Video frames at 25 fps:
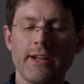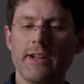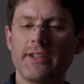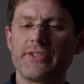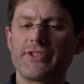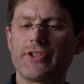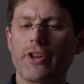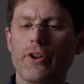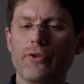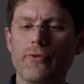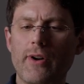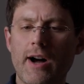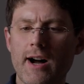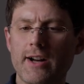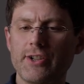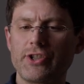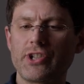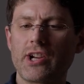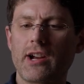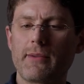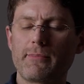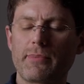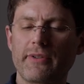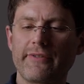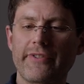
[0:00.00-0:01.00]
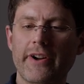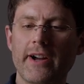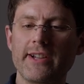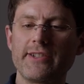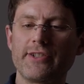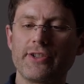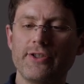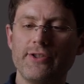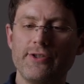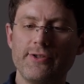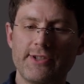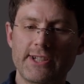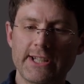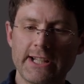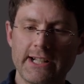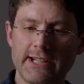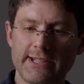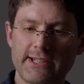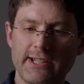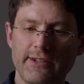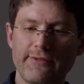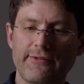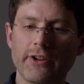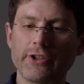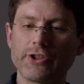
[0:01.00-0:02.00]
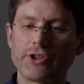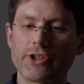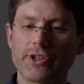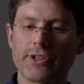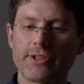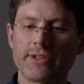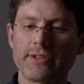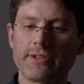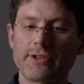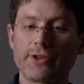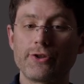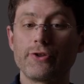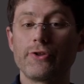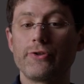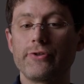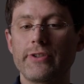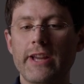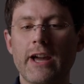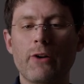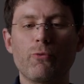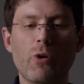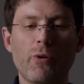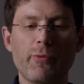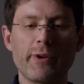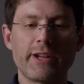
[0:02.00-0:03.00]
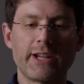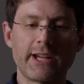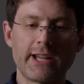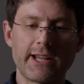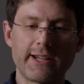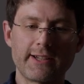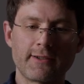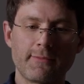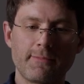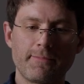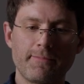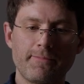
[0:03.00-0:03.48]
so ArtJet provides a utility function to get what we need.